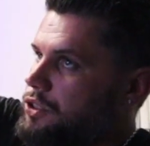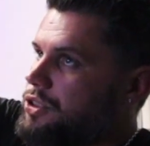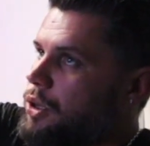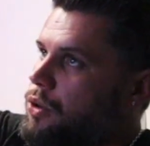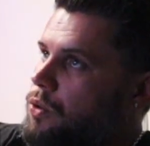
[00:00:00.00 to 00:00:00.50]

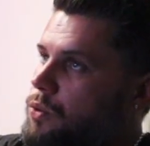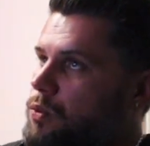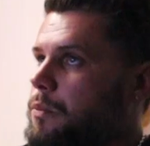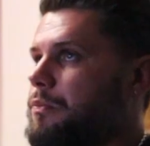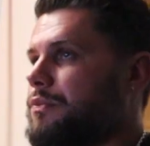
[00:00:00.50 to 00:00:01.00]
So
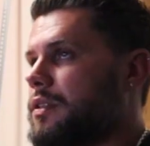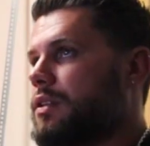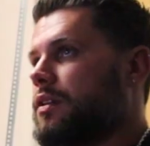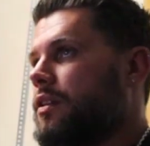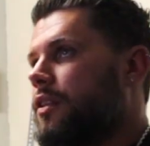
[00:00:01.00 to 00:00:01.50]

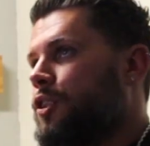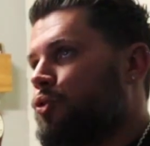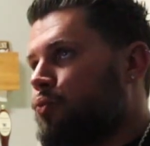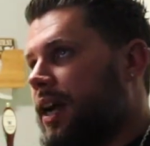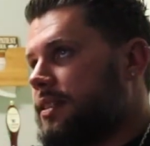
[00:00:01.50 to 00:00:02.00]
the
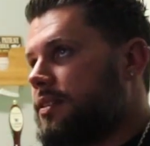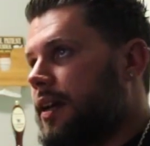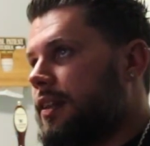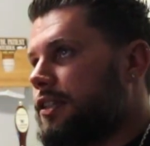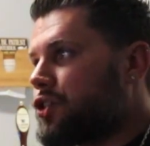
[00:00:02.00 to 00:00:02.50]
right
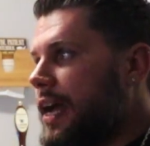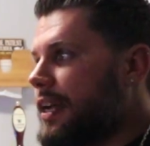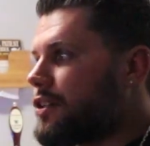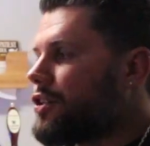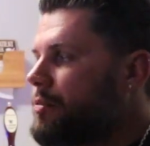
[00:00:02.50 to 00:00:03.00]
side of the
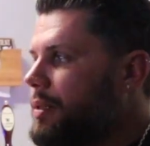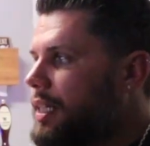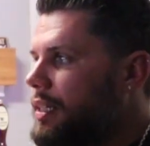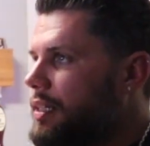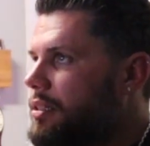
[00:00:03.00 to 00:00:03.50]
track could
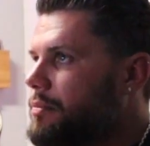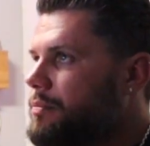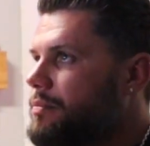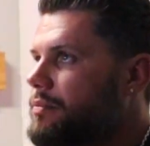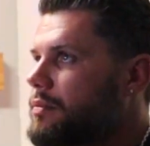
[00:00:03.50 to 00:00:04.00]
be
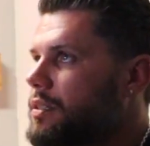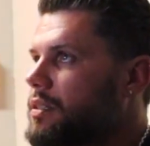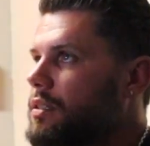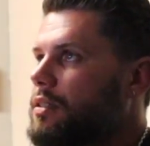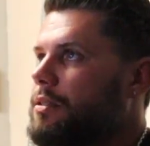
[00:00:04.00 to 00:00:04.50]

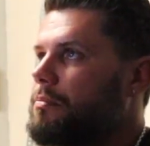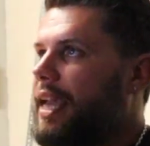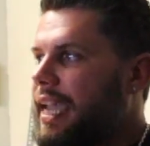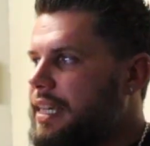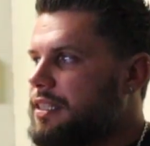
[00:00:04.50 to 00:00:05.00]

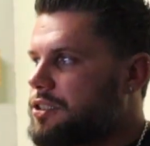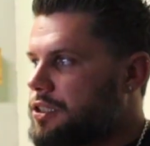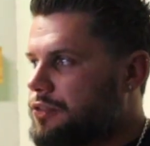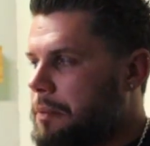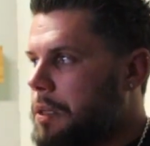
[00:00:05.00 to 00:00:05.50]
8
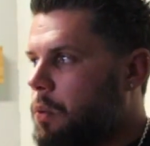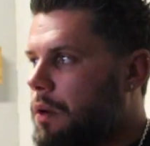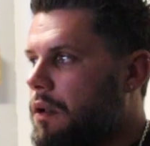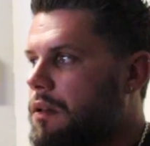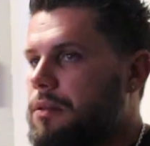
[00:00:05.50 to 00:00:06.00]
inches from the
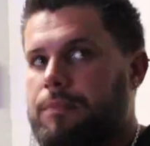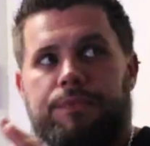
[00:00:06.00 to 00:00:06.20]
wall,